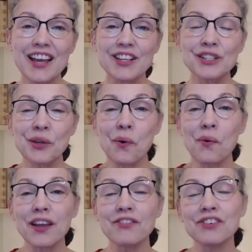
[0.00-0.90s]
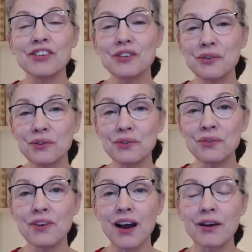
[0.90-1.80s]
So, if
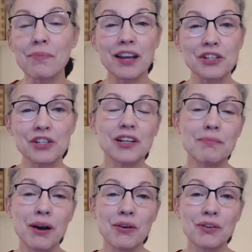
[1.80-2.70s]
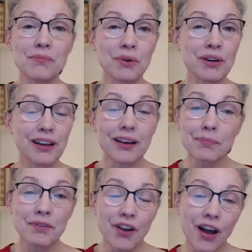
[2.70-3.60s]
you are passionate about your morning cup
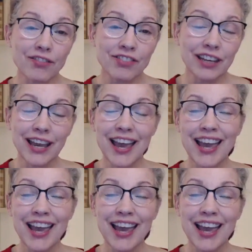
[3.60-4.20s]
of coffee,